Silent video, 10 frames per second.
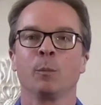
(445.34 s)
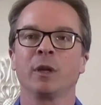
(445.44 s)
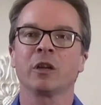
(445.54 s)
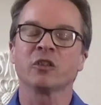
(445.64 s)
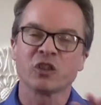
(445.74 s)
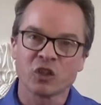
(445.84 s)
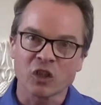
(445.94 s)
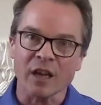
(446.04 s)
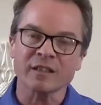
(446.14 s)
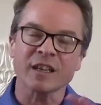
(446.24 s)
Because
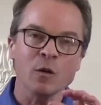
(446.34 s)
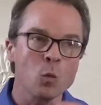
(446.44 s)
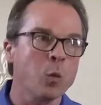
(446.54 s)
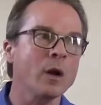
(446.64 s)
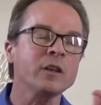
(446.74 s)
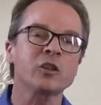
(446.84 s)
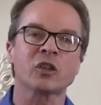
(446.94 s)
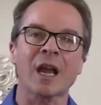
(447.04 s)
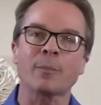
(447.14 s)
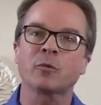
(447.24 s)
just in one
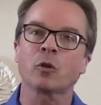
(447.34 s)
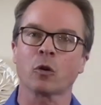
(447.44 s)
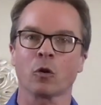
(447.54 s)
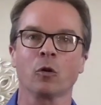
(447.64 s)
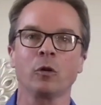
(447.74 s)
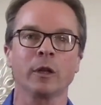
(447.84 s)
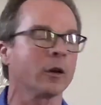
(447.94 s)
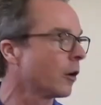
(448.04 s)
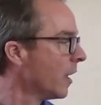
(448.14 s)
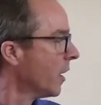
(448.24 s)
chapter
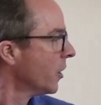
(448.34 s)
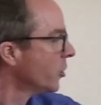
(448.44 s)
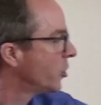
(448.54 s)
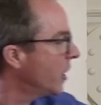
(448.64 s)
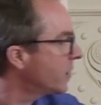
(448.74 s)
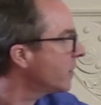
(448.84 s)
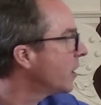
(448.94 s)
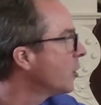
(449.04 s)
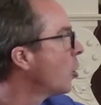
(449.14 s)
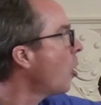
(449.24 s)
earlier, Jesus
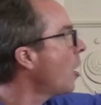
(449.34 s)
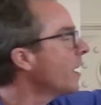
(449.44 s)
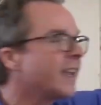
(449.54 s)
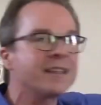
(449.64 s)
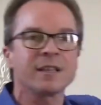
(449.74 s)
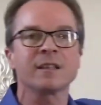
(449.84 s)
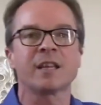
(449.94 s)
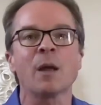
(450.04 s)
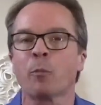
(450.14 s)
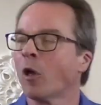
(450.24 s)
had gone into the
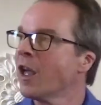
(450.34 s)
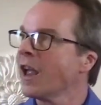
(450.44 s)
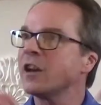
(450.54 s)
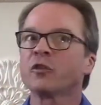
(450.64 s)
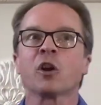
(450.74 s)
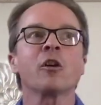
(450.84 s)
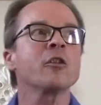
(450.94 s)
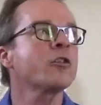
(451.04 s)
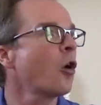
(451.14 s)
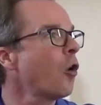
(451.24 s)
temple and
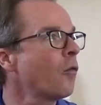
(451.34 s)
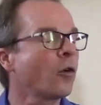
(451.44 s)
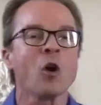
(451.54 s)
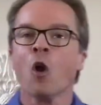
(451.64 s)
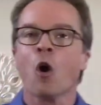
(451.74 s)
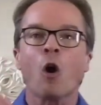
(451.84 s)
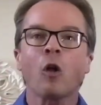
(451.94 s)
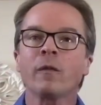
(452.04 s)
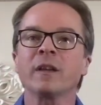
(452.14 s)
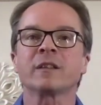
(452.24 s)
turned over
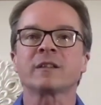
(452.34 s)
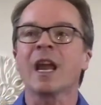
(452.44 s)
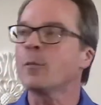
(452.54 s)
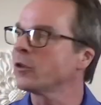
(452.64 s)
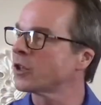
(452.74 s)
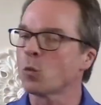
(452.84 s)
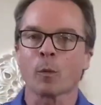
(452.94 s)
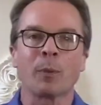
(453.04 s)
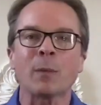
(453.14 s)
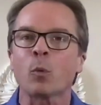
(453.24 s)
all these tables and where
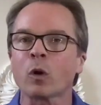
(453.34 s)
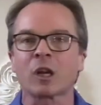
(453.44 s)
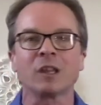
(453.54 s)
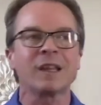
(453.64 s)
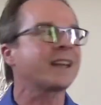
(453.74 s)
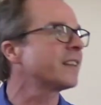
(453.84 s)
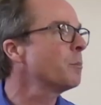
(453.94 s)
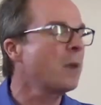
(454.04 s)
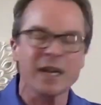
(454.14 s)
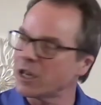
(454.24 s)
people were
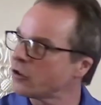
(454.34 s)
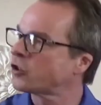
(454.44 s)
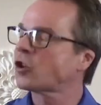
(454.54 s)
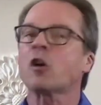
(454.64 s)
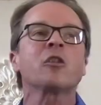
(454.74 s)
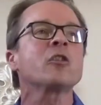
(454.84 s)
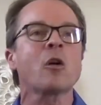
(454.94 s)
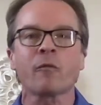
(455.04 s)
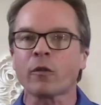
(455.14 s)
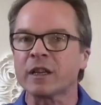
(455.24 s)
collecting money and turned
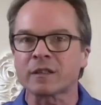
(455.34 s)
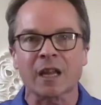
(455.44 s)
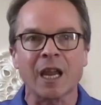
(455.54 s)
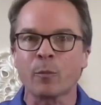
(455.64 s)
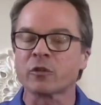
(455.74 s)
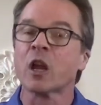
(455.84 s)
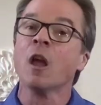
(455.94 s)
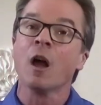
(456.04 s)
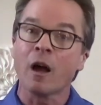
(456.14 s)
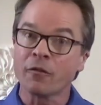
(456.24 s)
over these tables
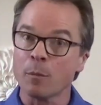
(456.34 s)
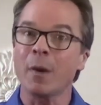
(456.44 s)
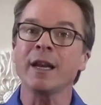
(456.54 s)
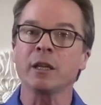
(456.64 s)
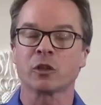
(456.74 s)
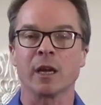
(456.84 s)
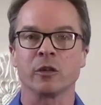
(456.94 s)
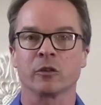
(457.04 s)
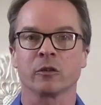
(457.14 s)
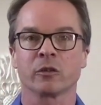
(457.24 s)
of the money
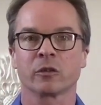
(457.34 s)
changers